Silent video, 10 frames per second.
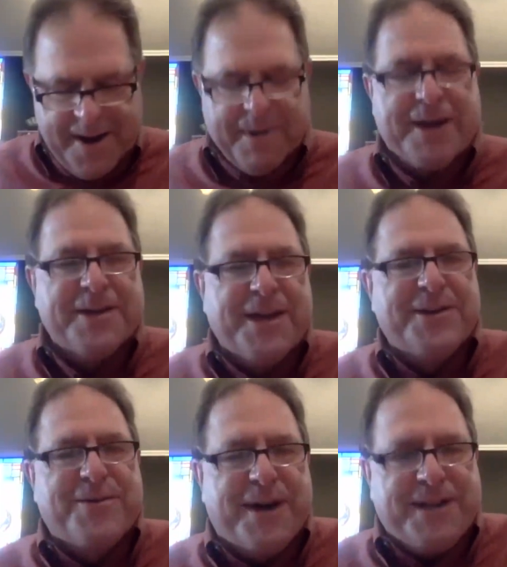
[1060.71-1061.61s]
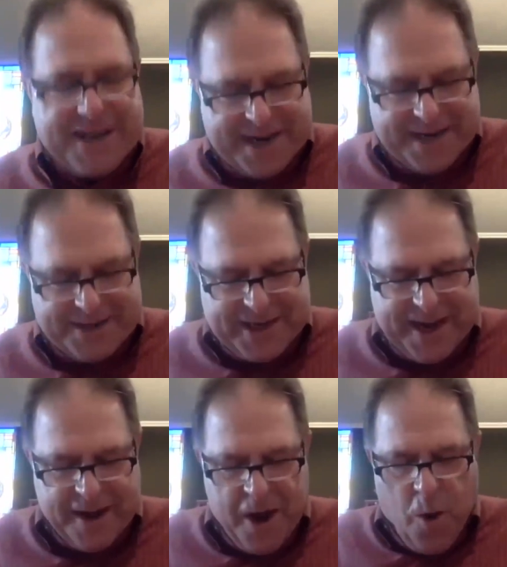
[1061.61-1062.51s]
Because here's what he said He
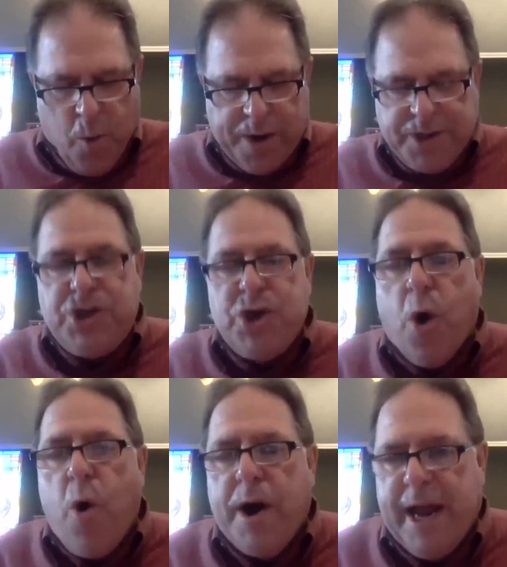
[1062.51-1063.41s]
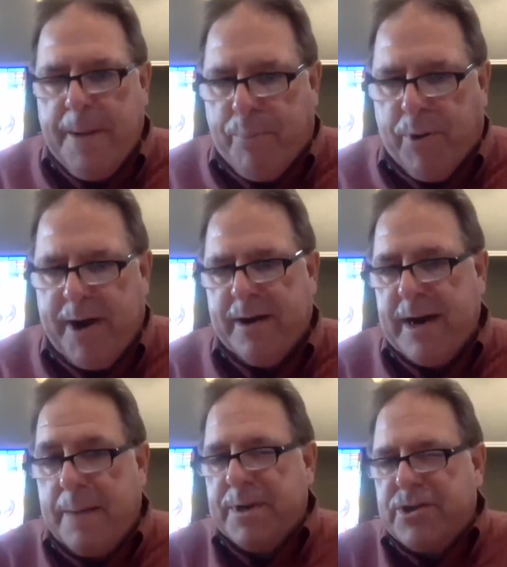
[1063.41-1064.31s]
said, when joy and prayer,
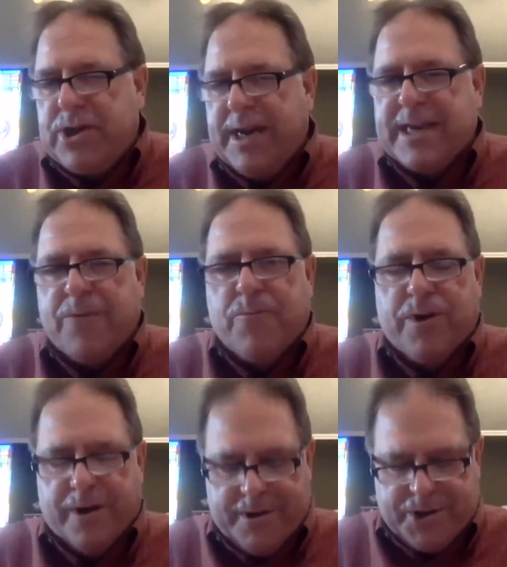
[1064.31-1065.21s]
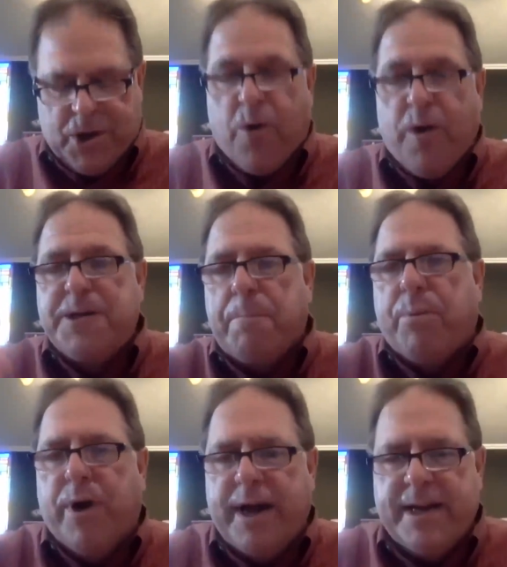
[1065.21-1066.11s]
and I'm going to change that word joy to
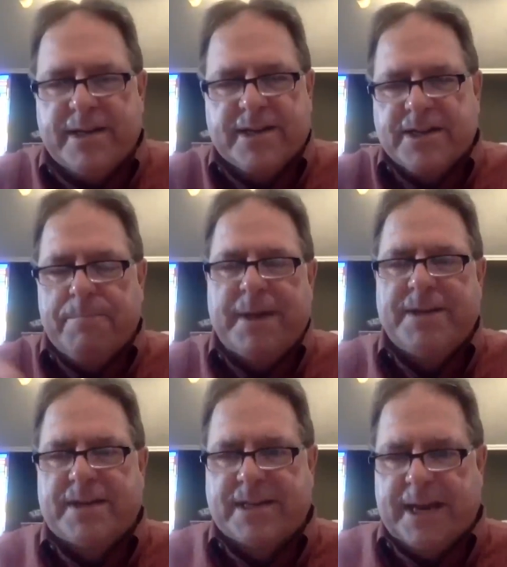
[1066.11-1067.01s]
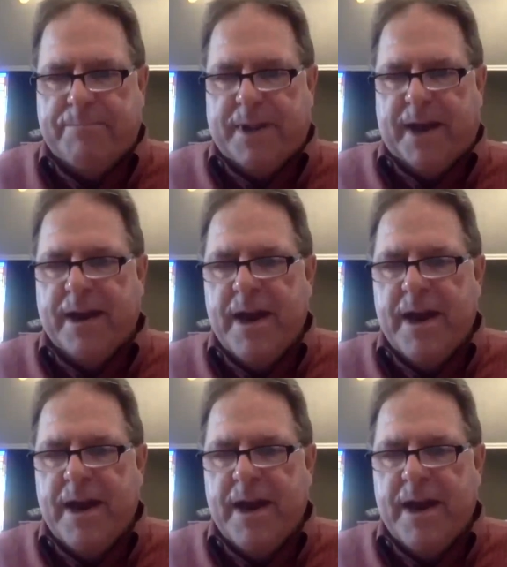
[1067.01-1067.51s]
praise because it means the same thing.